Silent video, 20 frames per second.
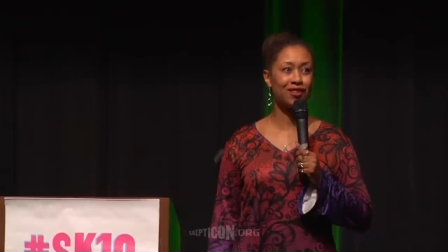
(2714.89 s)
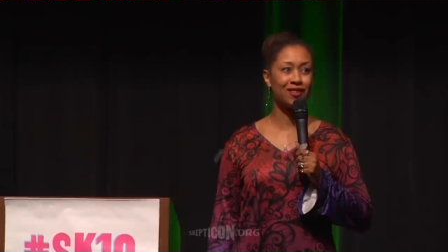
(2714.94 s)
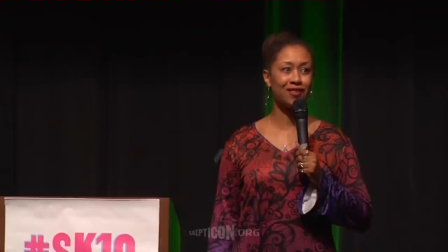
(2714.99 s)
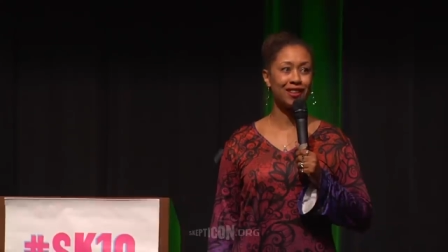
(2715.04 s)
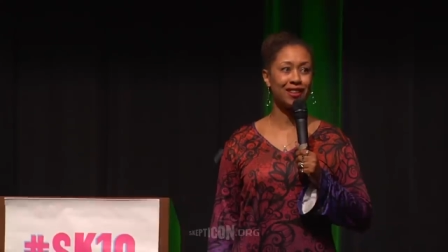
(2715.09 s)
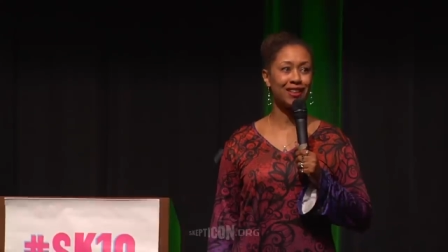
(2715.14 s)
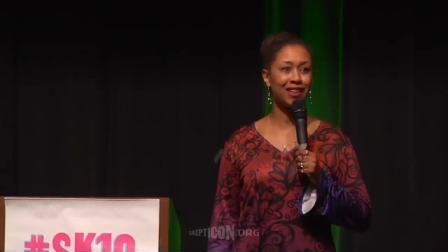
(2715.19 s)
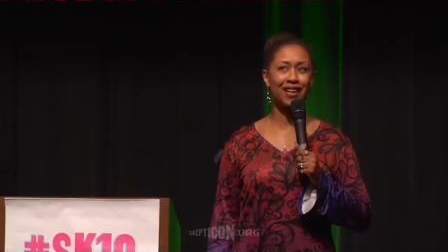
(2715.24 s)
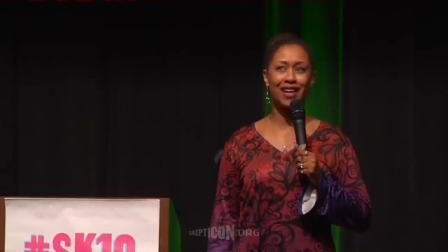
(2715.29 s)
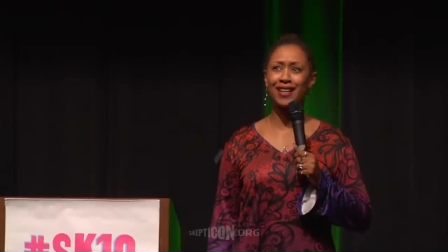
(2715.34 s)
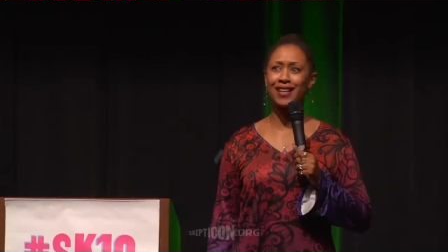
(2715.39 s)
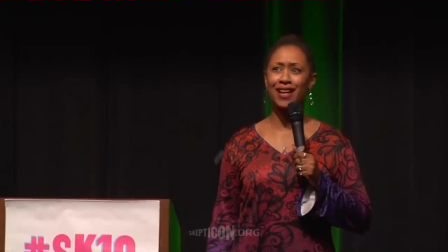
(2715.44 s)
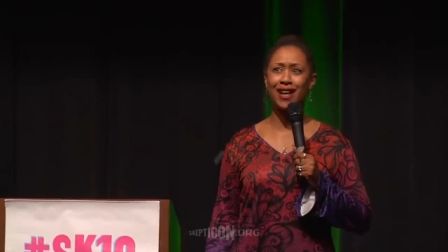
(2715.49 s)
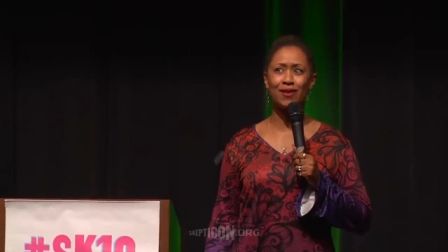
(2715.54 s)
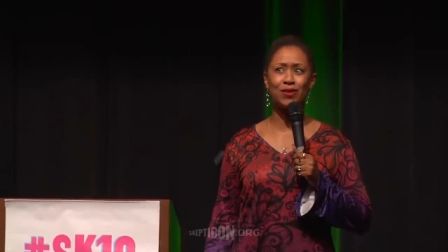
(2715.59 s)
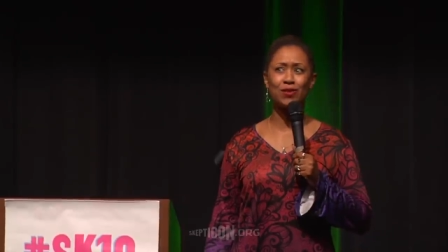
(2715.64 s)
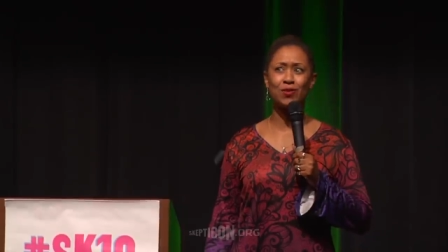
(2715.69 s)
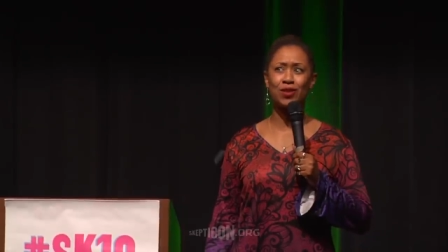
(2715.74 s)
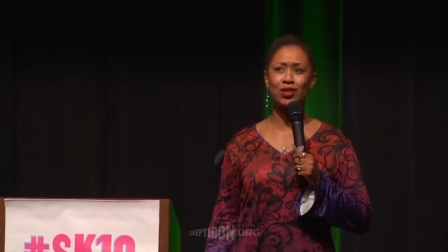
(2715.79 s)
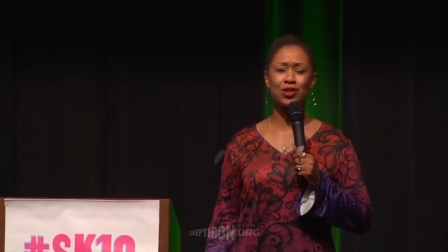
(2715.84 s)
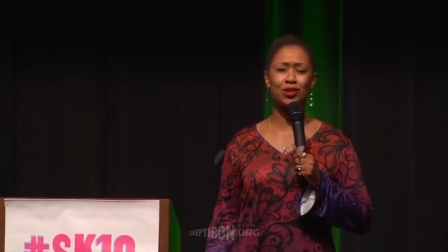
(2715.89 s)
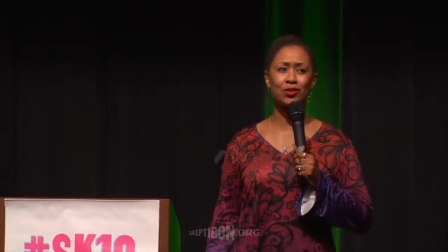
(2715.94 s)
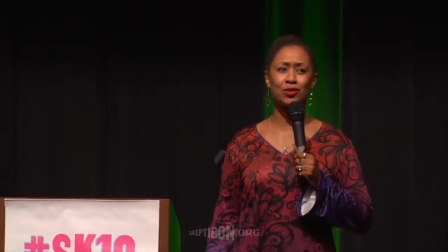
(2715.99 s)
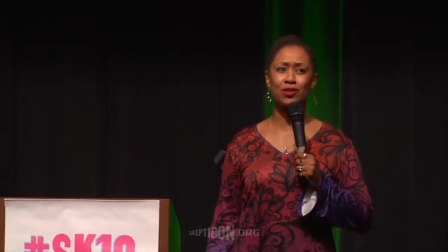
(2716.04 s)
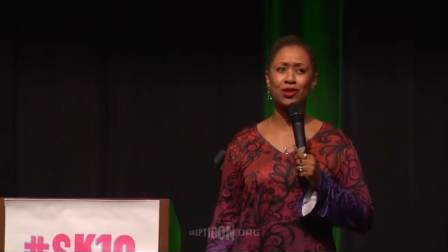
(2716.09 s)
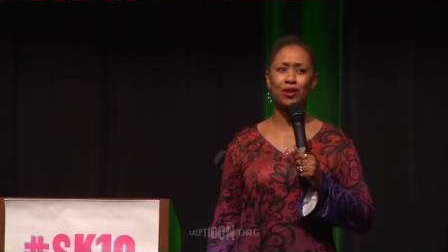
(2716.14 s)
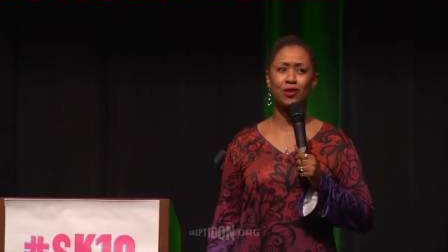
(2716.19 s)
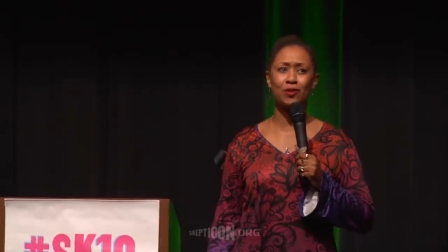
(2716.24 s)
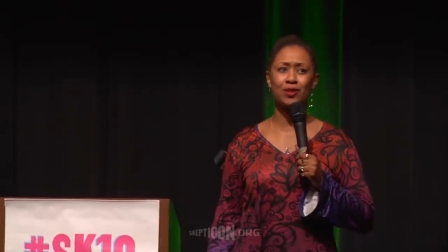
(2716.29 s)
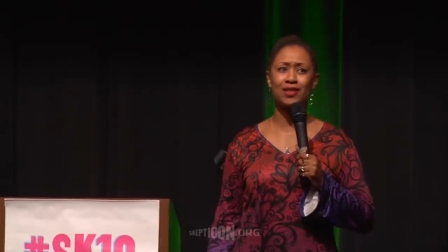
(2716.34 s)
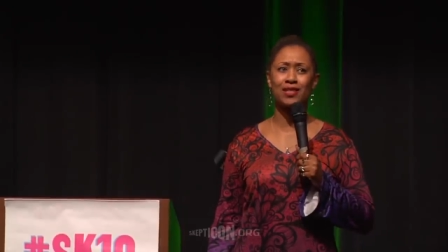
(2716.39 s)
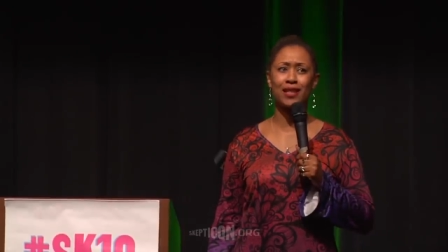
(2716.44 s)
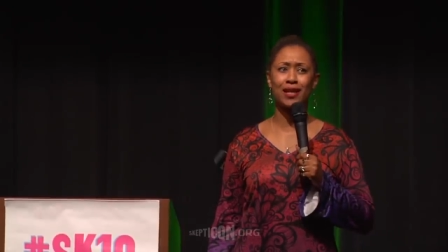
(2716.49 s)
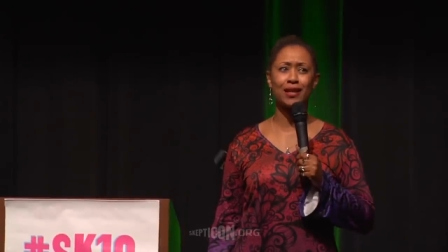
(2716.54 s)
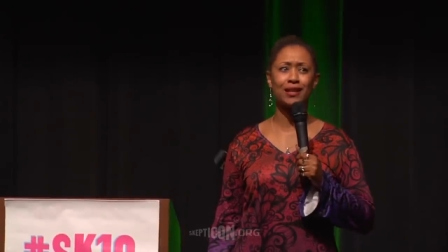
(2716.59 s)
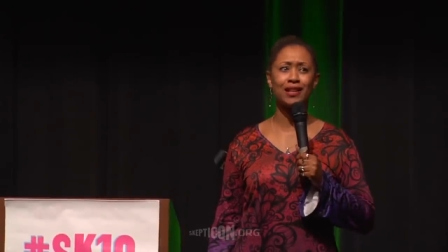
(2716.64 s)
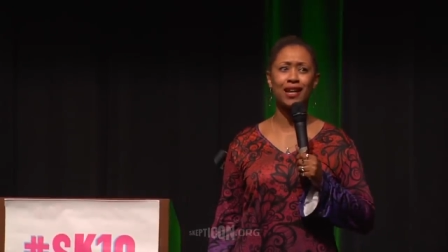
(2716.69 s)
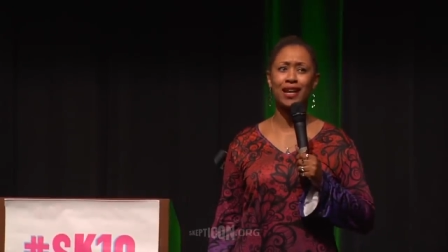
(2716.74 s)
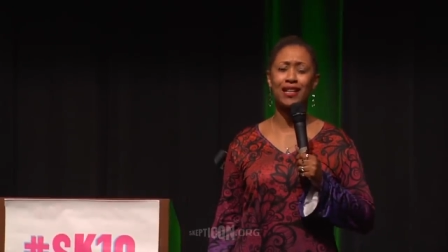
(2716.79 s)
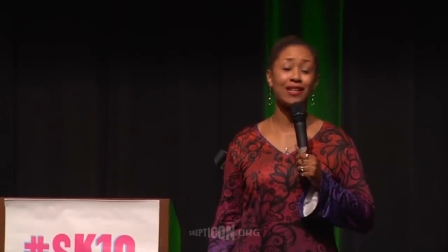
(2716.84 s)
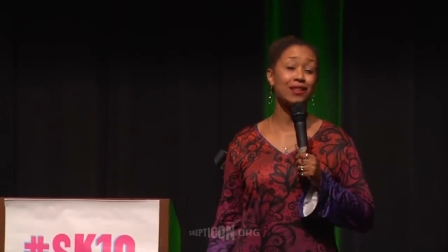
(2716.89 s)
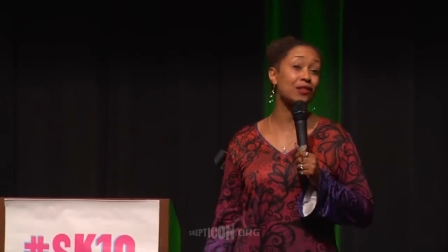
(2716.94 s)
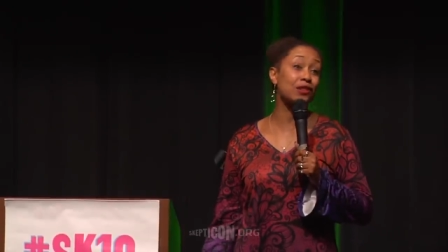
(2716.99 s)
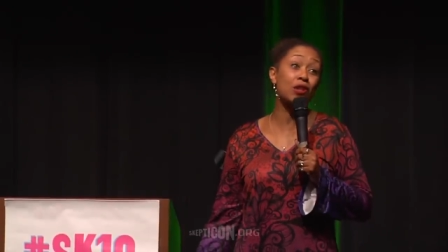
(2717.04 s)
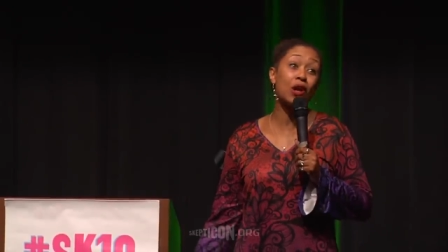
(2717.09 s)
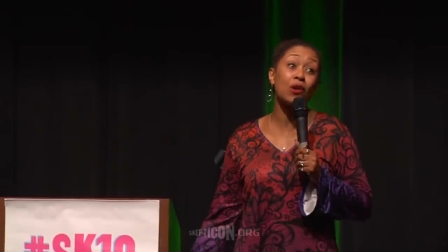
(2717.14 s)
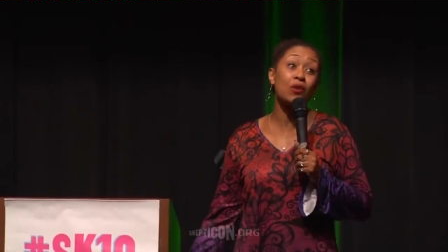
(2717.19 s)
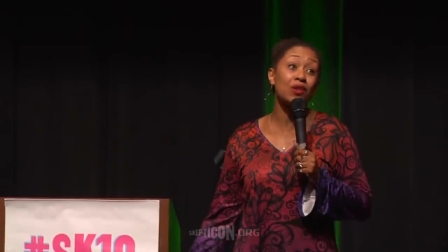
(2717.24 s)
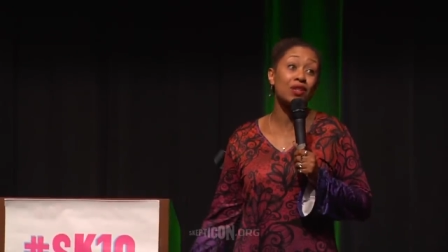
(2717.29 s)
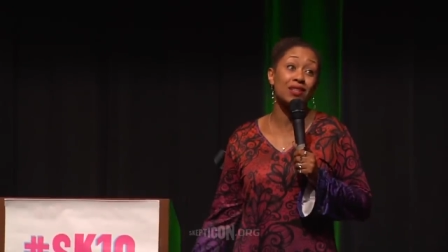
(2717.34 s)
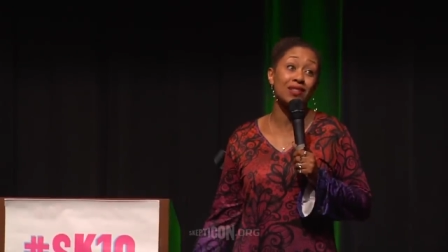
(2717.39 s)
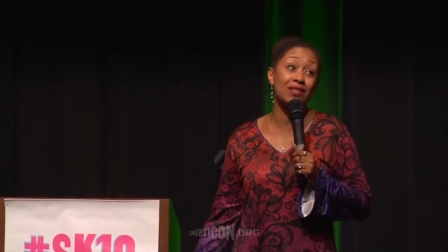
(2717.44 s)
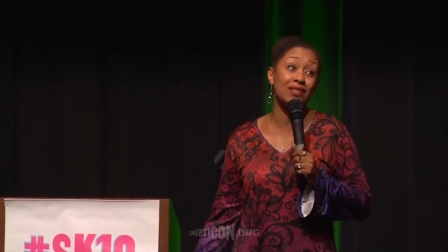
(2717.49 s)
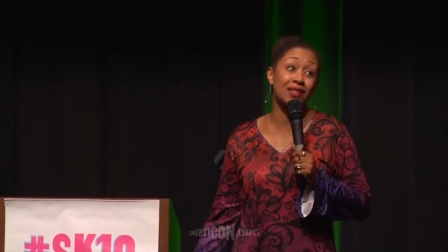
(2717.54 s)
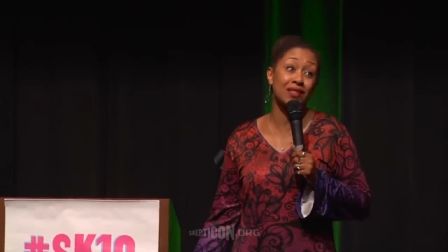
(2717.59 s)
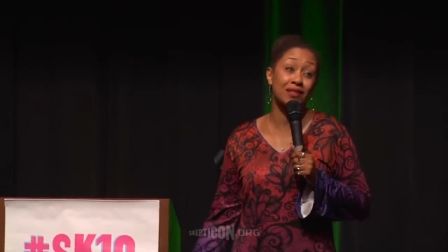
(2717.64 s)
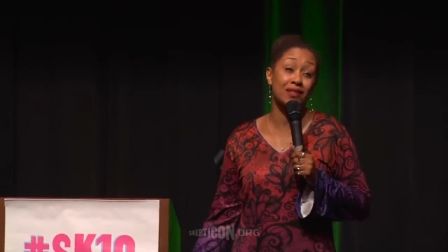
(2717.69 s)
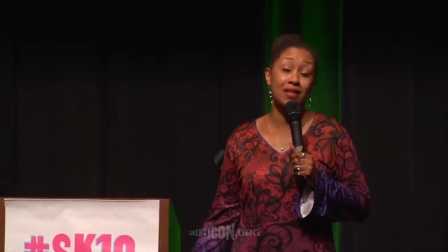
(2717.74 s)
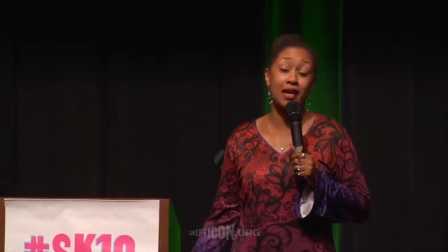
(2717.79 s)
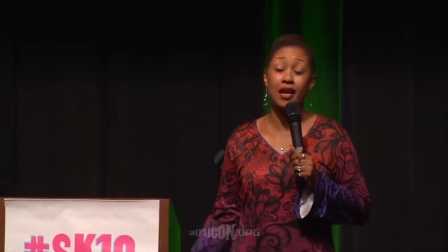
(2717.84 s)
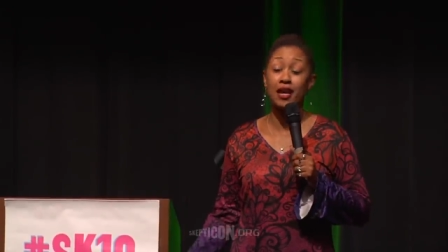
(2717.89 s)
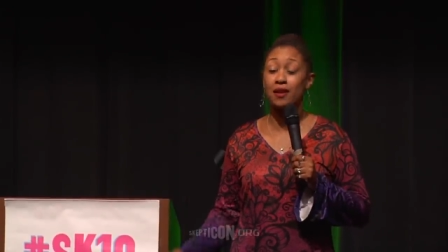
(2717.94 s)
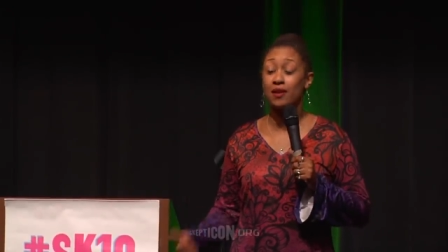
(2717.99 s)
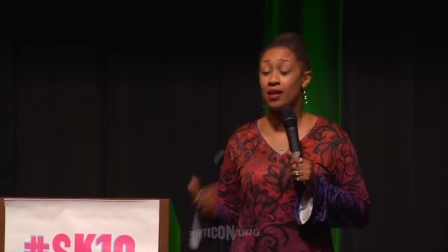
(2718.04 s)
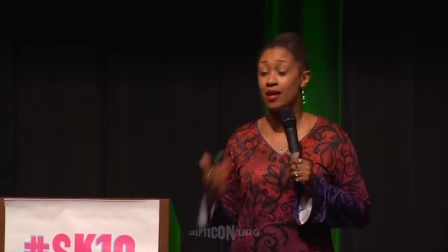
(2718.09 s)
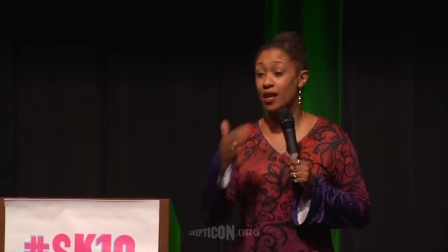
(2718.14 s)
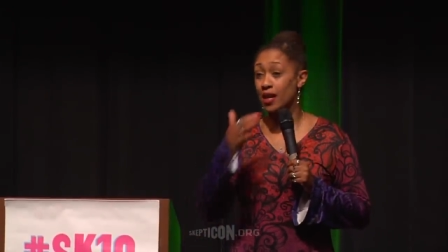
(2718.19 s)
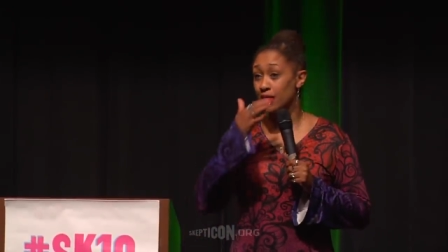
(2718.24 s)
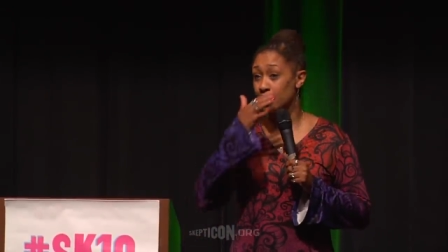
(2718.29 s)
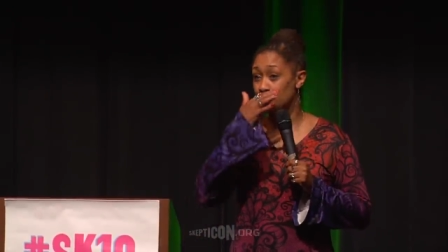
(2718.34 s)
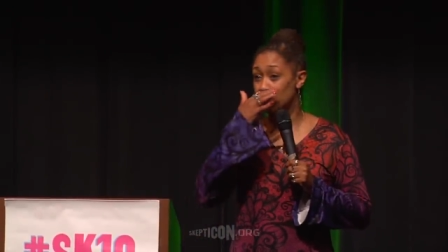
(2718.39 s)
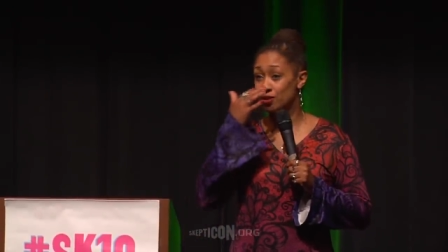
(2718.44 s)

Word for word: Right? Like, I, I was watching History Channel once and I, I didn't know this at the time.